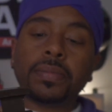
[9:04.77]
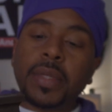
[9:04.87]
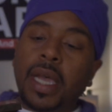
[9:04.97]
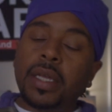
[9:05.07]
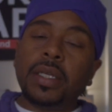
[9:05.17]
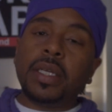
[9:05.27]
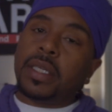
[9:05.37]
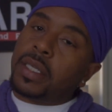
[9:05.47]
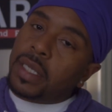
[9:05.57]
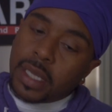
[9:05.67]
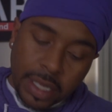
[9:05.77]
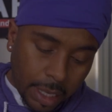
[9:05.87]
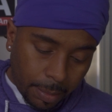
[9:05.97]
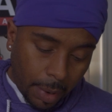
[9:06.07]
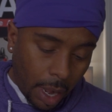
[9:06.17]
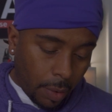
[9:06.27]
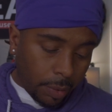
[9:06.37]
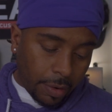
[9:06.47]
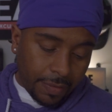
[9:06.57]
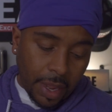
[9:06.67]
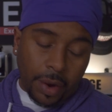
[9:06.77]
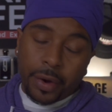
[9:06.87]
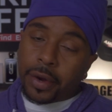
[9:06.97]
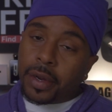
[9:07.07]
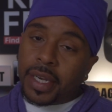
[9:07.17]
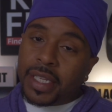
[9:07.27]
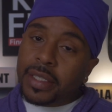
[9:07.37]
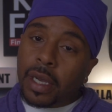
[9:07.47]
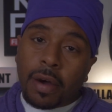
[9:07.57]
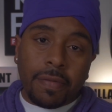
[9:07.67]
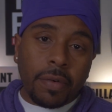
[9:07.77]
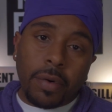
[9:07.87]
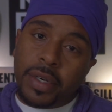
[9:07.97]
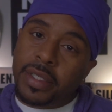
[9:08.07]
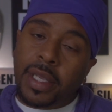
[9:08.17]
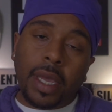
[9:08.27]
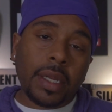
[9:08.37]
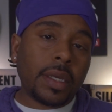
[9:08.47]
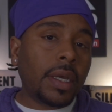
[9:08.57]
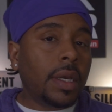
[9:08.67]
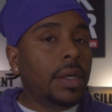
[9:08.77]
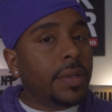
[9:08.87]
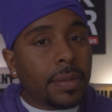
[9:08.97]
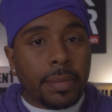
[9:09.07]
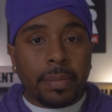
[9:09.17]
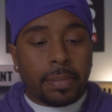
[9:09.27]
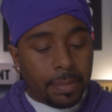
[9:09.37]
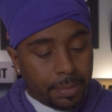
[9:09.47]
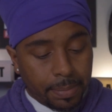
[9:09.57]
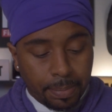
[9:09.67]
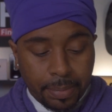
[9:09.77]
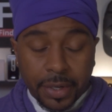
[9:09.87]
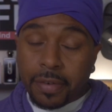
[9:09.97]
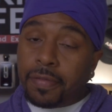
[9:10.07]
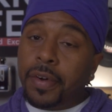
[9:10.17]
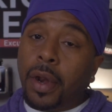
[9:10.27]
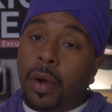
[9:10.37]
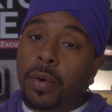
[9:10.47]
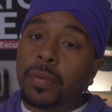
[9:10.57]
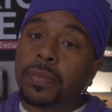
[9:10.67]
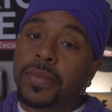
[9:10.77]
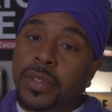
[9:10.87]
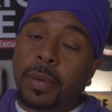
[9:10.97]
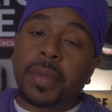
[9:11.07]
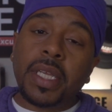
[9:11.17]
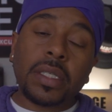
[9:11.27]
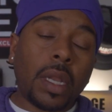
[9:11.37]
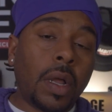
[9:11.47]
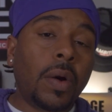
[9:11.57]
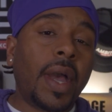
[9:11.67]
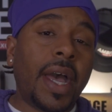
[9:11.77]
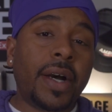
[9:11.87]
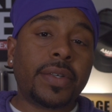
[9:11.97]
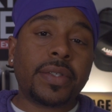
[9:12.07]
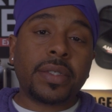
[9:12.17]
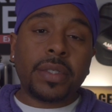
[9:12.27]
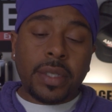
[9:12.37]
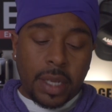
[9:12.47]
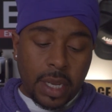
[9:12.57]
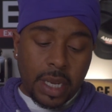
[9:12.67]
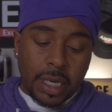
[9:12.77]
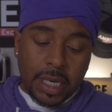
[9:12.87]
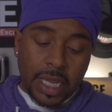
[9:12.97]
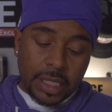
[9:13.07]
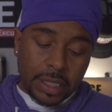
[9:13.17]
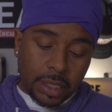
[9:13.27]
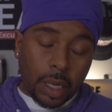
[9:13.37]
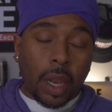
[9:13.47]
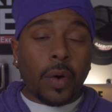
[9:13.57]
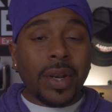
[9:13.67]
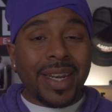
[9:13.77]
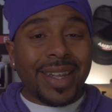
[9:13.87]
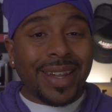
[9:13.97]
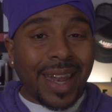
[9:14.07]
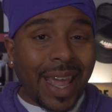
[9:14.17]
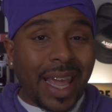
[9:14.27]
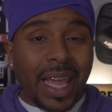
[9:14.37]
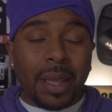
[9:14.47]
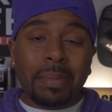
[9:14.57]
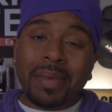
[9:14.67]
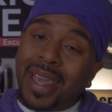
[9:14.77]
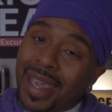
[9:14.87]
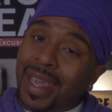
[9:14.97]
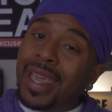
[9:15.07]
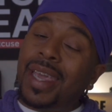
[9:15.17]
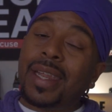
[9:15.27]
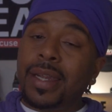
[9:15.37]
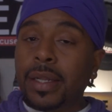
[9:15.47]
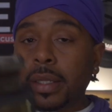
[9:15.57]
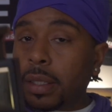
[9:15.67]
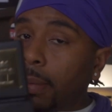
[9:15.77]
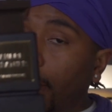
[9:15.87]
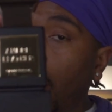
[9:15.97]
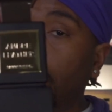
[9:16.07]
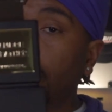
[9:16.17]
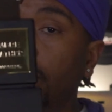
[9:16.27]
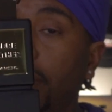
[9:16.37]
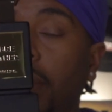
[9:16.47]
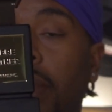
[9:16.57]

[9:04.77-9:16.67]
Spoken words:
Now, I don't know if y'all heard that Tom Ford is kind of putting a foot on some of these clone houses that's cloning the name and the bottles.